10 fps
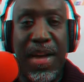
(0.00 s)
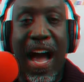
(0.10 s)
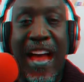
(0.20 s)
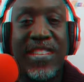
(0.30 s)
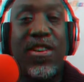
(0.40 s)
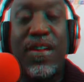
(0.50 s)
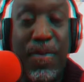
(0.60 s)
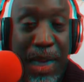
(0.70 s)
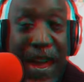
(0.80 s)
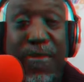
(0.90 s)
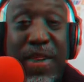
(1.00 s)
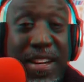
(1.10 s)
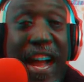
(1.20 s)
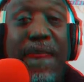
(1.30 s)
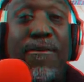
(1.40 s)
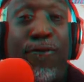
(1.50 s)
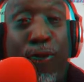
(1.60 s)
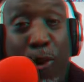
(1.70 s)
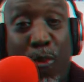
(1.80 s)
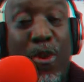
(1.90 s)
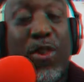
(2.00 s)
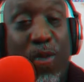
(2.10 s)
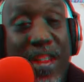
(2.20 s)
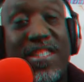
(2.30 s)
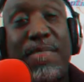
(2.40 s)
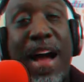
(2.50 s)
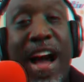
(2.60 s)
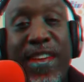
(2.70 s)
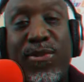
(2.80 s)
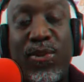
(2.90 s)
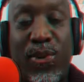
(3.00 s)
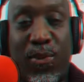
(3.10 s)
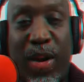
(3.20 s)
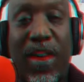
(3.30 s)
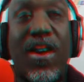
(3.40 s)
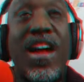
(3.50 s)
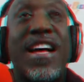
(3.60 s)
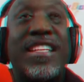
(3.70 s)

I started from every game forward the rest of my high school career.